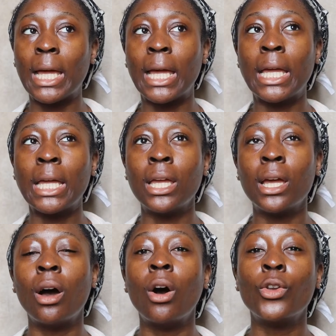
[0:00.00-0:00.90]

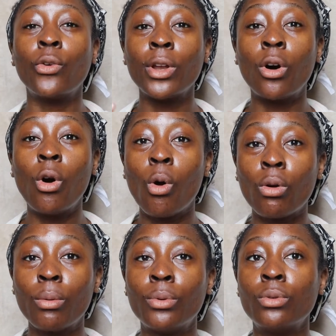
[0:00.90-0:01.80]
a
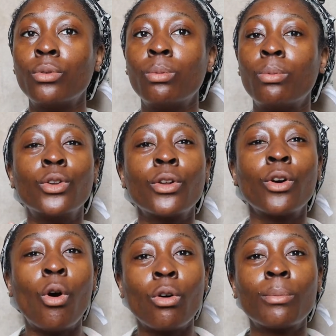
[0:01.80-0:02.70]
horrible,
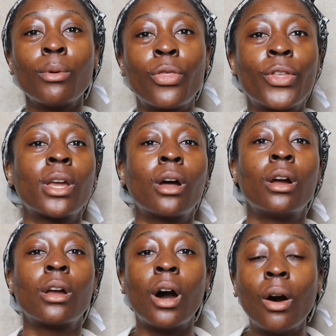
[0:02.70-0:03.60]
thick,
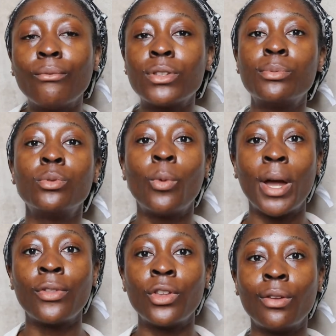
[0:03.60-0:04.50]
uncomfortable
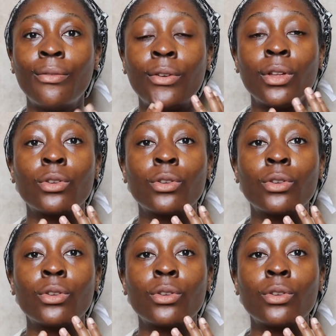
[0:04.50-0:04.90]
way that you feel